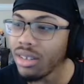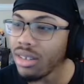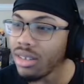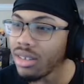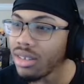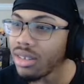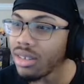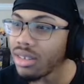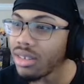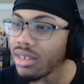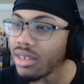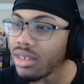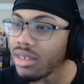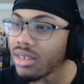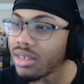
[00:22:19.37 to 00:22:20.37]

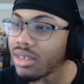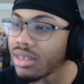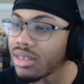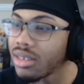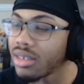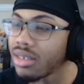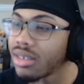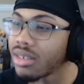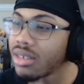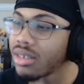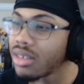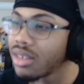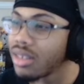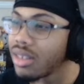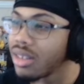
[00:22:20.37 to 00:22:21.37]

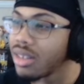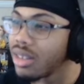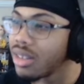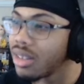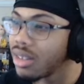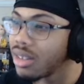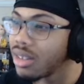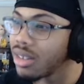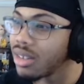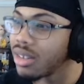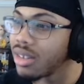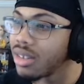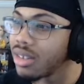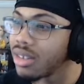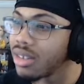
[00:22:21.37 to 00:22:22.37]

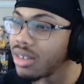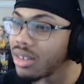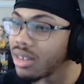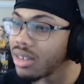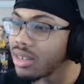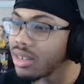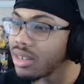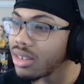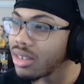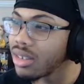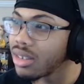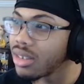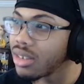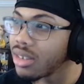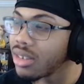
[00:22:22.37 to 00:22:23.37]

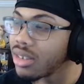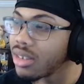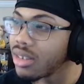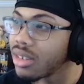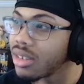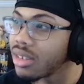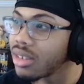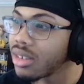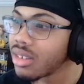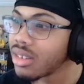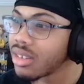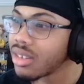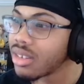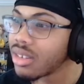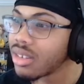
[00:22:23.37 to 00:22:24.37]
No one is speaking in this clip.